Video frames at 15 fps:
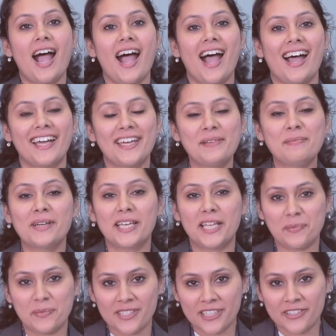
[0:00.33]
Hi, my
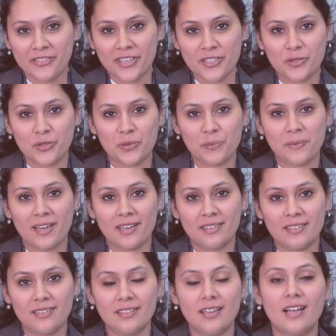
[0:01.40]
name is Divya
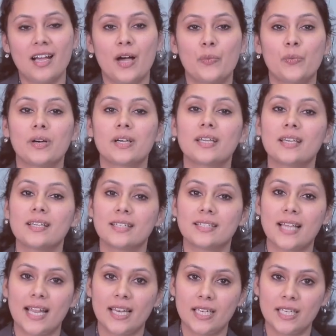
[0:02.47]
Sukumaran. I'm working as a
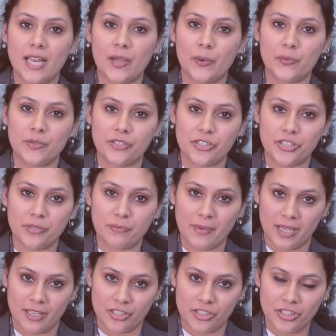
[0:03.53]
talent acquisition
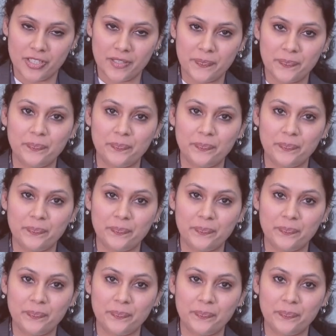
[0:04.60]
manager.